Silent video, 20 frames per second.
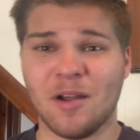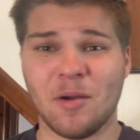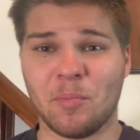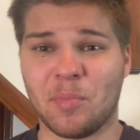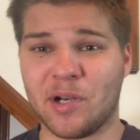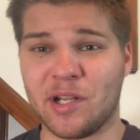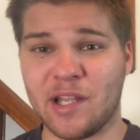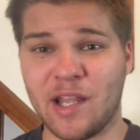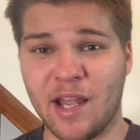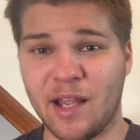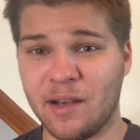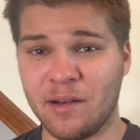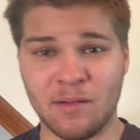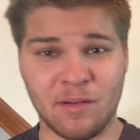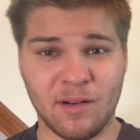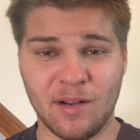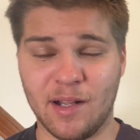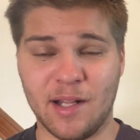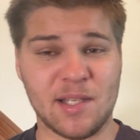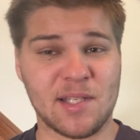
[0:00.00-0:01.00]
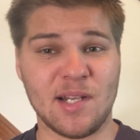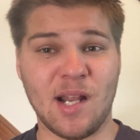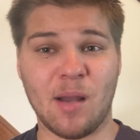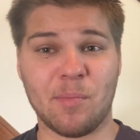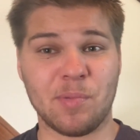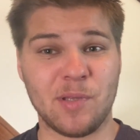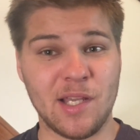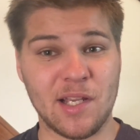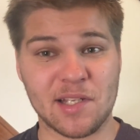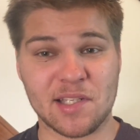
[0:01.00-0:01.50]
But again, it's
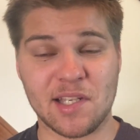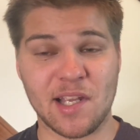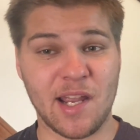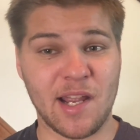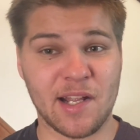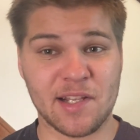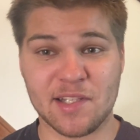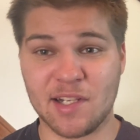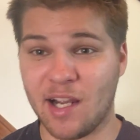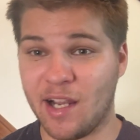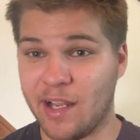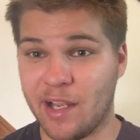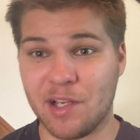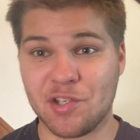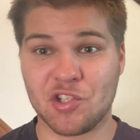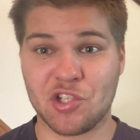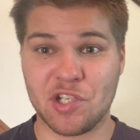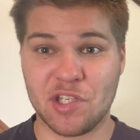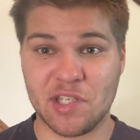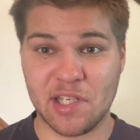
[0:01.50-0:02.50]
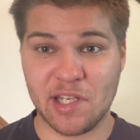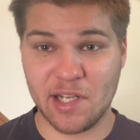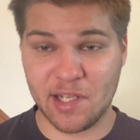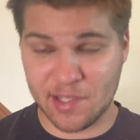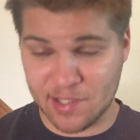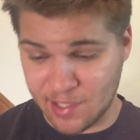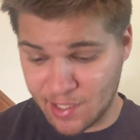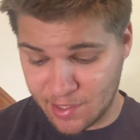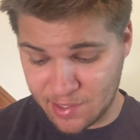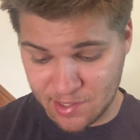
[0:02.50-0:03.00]
not PSA, it's not SGC,
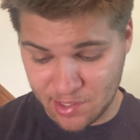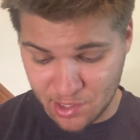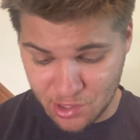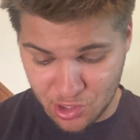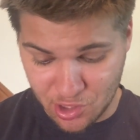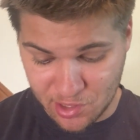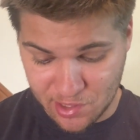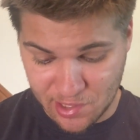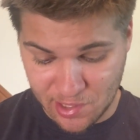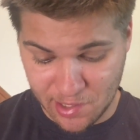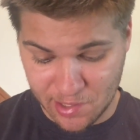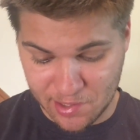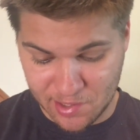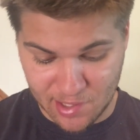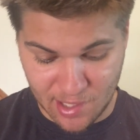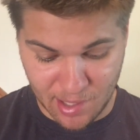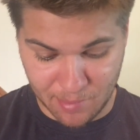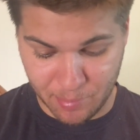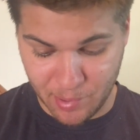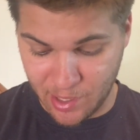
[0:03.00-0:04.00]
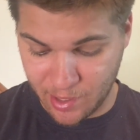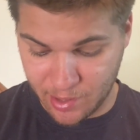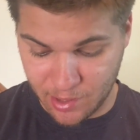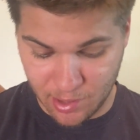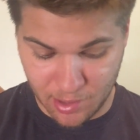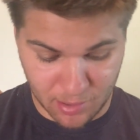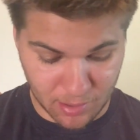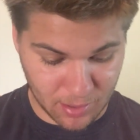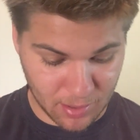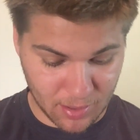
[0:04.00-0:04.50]
it's not CGC, it's not
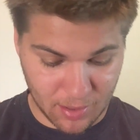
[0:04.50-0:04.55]
Beckett.